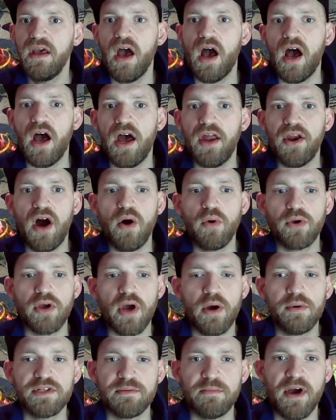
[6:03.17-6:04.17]
and I'll
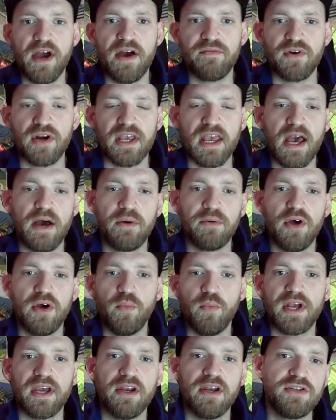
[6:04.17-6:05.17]
go onto my other account and
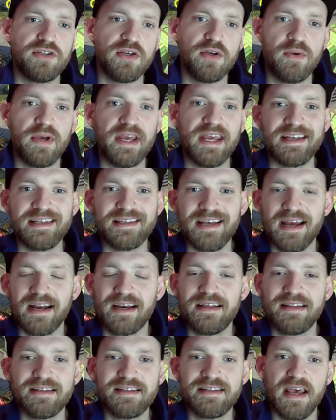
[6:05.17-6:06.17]
we're going to do
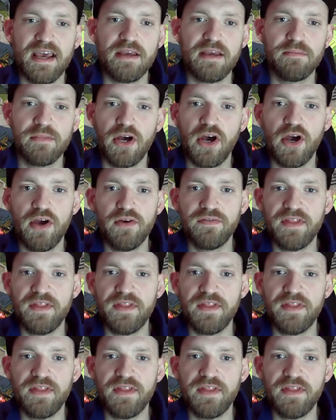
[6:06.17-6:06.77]
exactly the same over